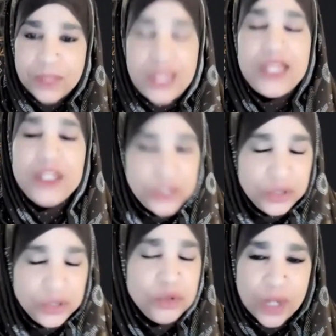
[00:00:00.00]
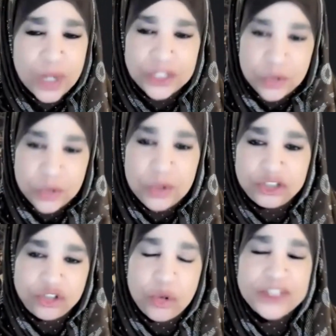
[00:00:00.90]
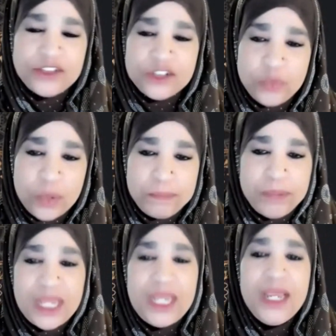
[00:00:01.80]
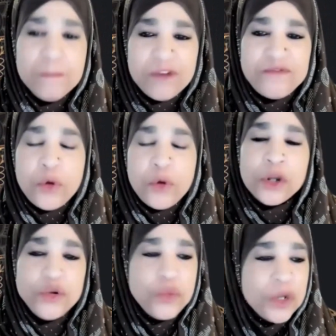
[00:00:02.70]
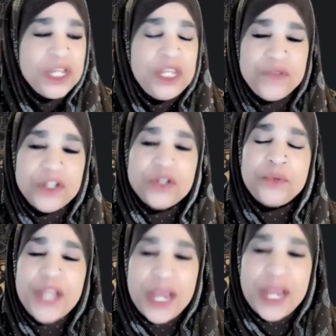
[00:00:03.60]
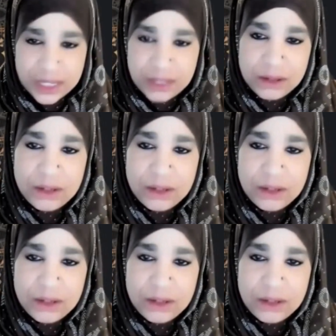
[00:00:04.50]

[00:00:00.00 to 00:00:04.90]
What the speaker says: He knew what your choices would be before you were even created.